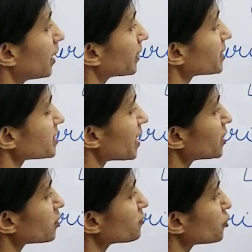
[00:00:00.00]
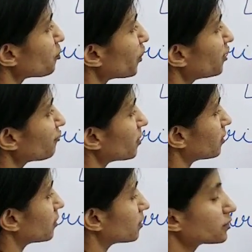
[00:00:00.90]
It is a size of
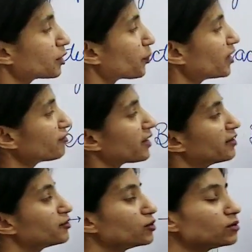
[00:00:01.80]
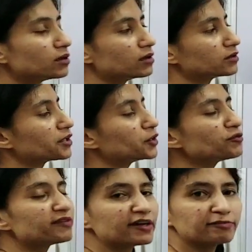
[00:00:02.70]
3.5 to 3
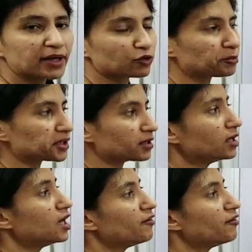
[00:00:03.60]
to 5 micrometer,